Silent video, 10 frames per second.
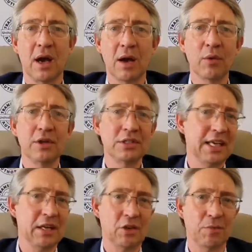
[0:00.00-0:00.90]
I want to
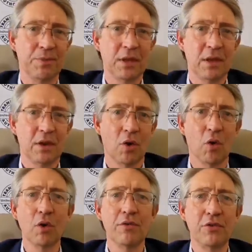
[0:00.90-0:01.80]
tell you,
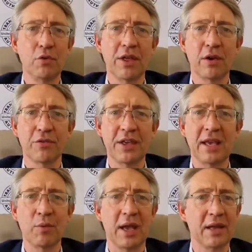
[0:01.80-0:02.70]
all of you that are
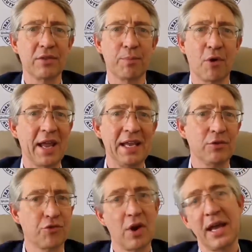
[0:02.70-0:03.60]
there, we had the
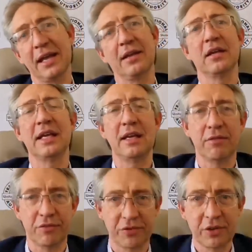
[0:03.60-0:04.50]
brain drain
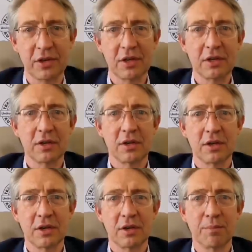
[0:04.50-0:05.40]
leave,
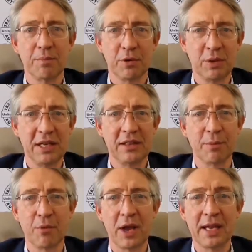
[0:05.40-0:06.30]
but we need
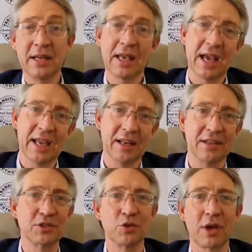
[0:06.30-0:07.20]
the brain gain
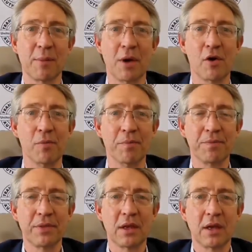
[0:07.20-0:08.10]
as you come home.
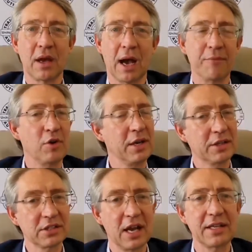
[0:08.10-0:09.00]
I'm very
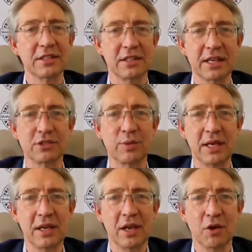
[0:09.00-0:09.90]
excited as
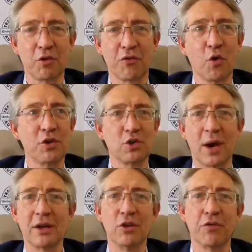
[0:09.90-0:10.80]
we look forward to
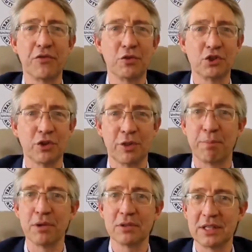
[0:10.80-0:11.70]
our new future, the
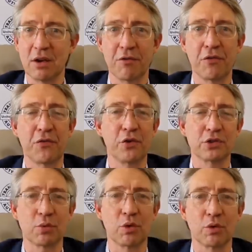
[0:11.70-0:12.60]
building of a
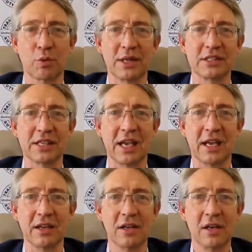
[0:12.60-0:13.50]
first world once
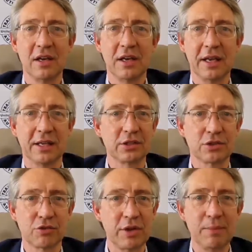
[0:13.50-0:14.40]
again.
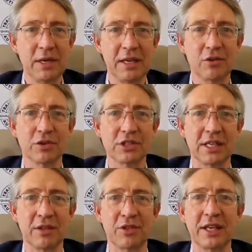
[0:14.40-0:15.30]
extremely
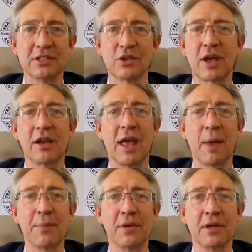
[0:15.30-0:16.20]
interesting things are going to
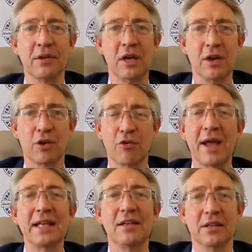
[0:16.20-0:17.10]
happen, and
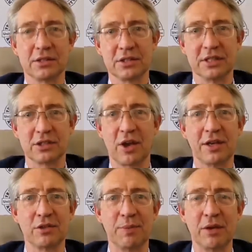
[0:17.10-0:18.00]
greatness is
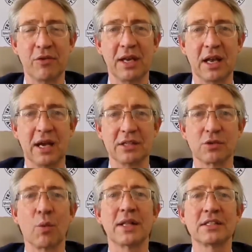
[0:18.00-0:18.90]
going to be
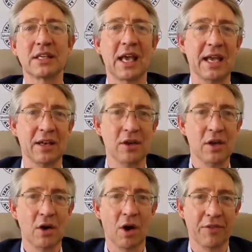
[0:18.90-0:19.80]
realized once again
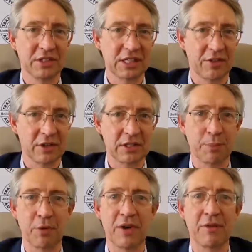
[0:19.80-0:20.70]
on the southern
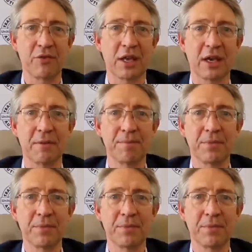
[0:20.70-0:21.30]
tip of Africa.